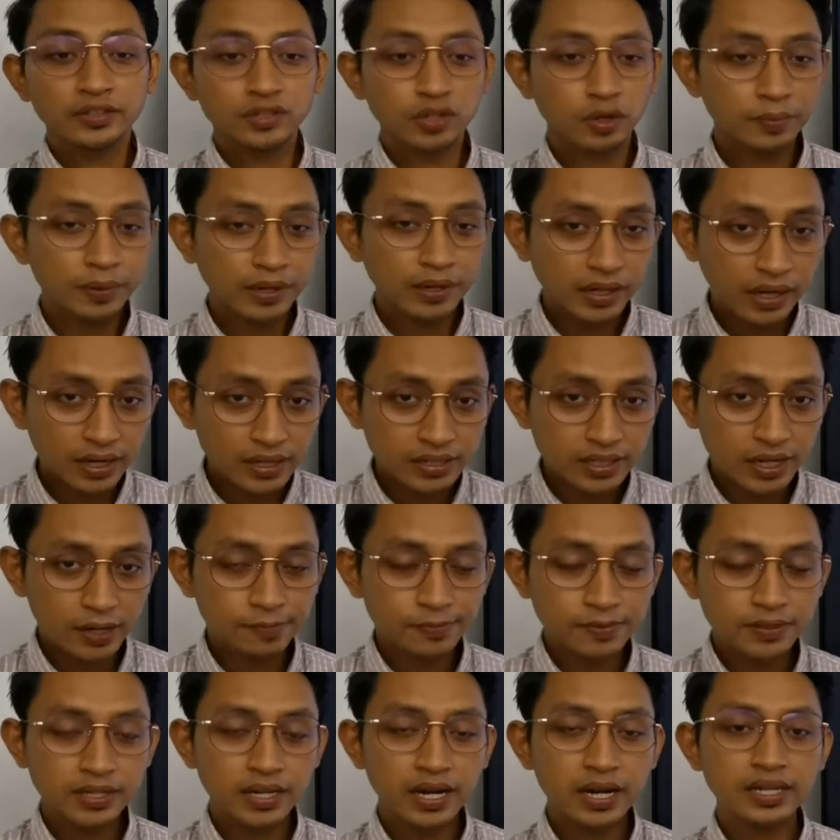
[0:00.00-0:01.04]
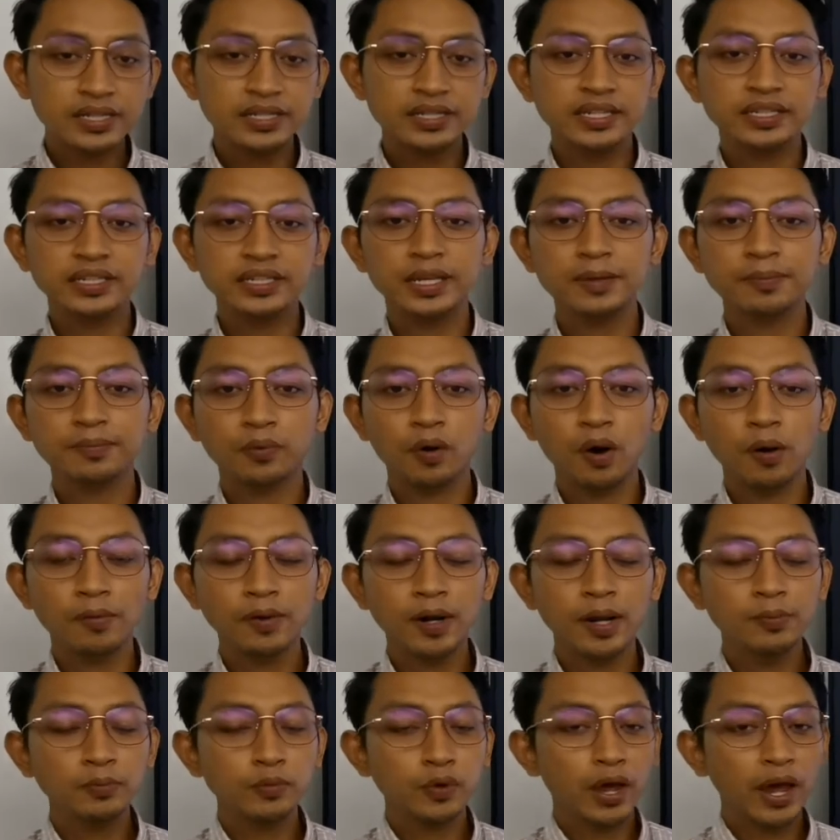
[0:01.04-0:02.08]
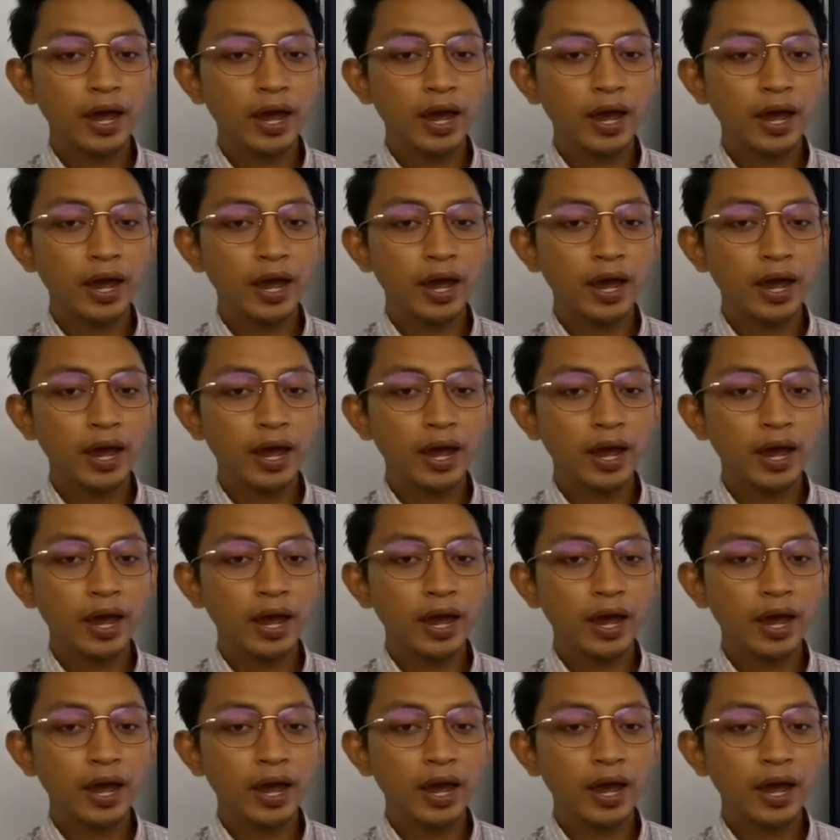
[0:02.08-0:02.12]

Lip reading: So because of scarcity problem,